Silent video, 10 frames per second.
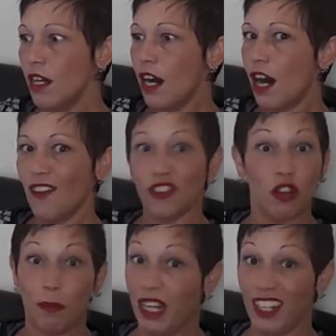I haven't
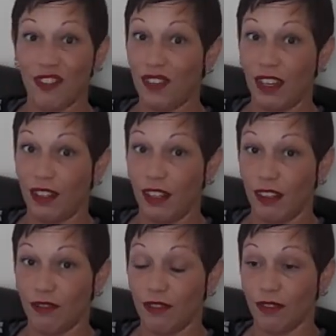got a penny of that
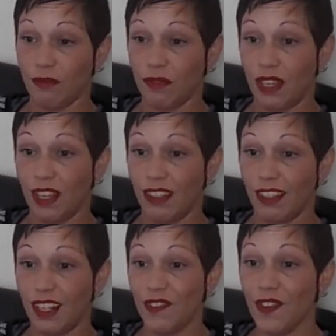left, and
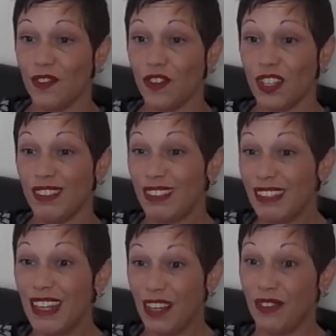even if I did
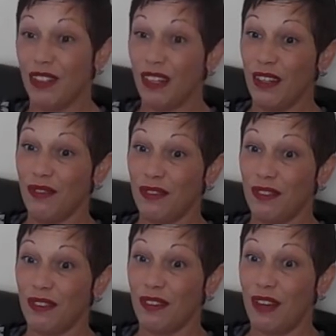have it left,
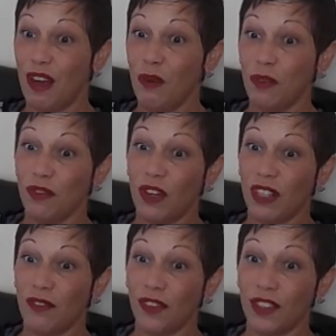I would find
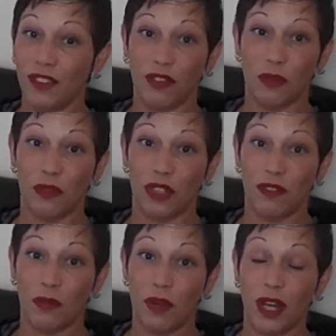that very difficult to give
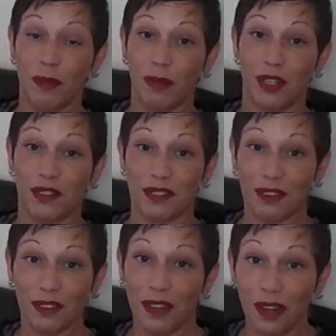away because
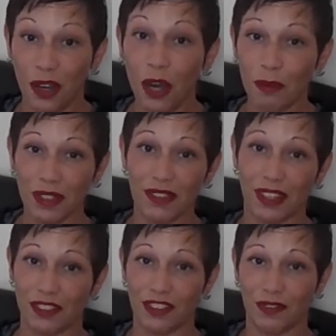I'm in
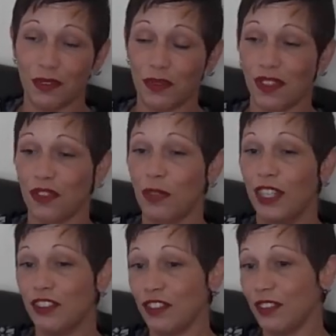such a difficult
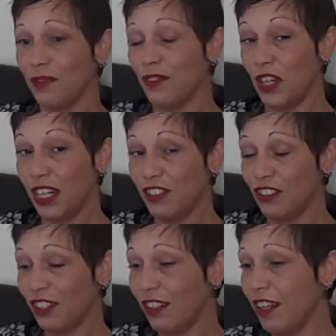situation financially.